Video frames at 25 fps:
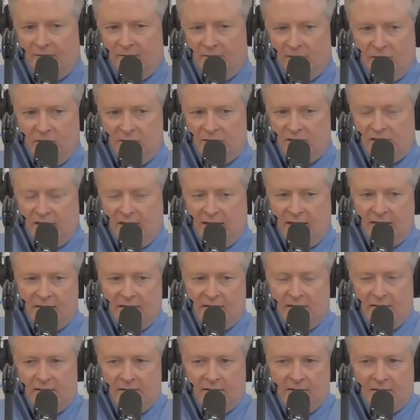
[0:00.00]
have to
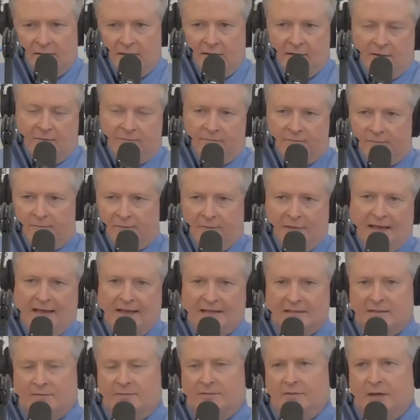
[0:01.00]
understand,
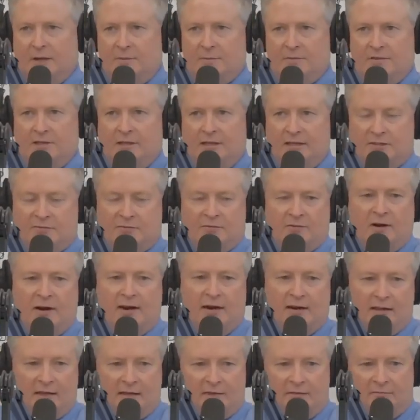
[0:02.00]
as of up to last
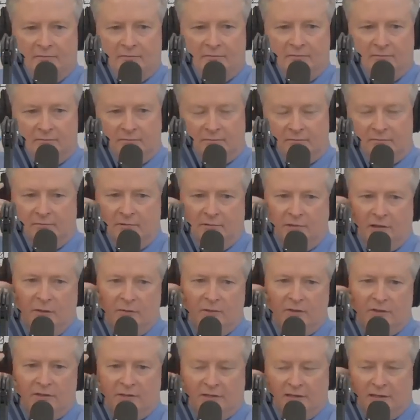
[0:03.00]
Friday,
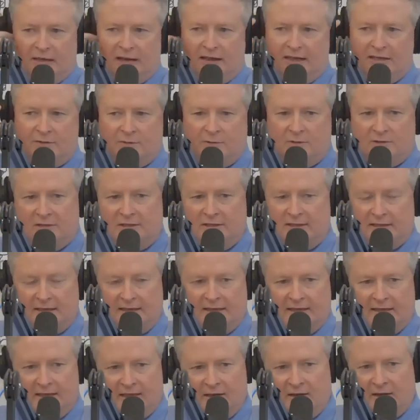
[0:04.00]
ICE was
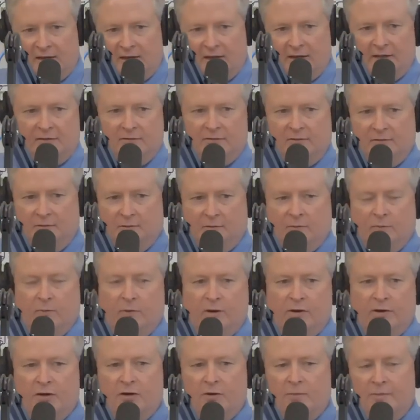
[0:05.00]
digging in on
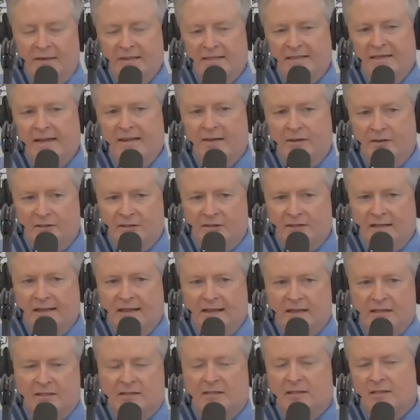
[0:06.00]
what you're maintaining your
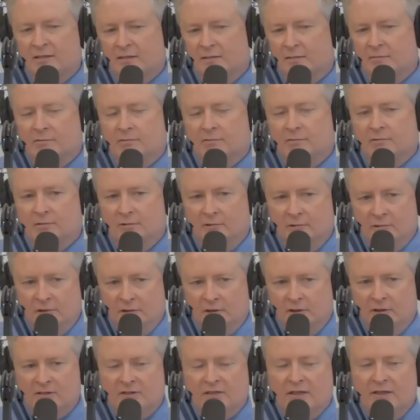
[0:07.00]
status.
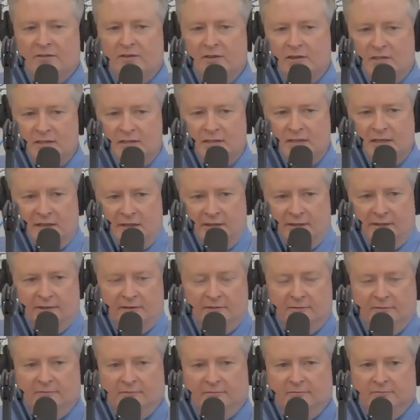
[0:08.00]
There's nothing to see here.
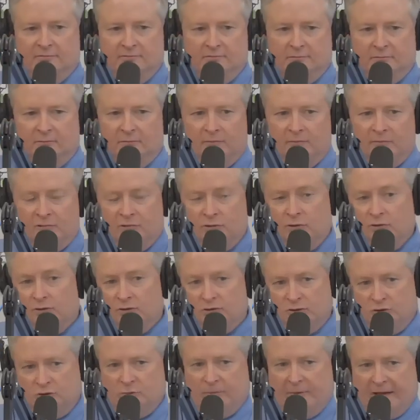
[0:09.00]

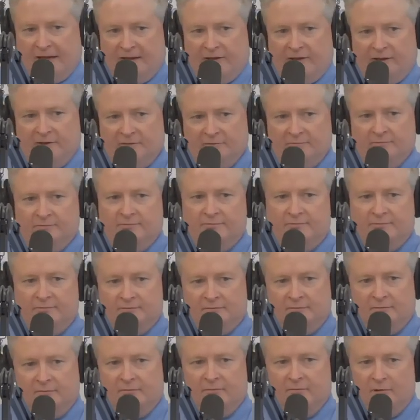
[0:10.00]
Schools knew better.
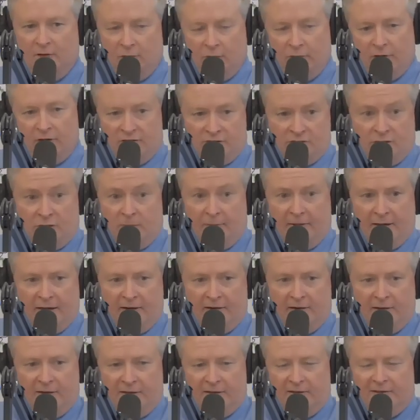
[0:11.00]
Lawyers knew
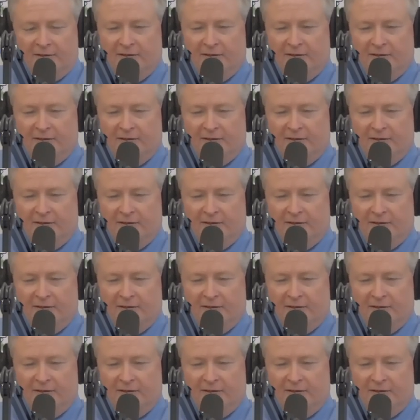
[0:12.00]
better.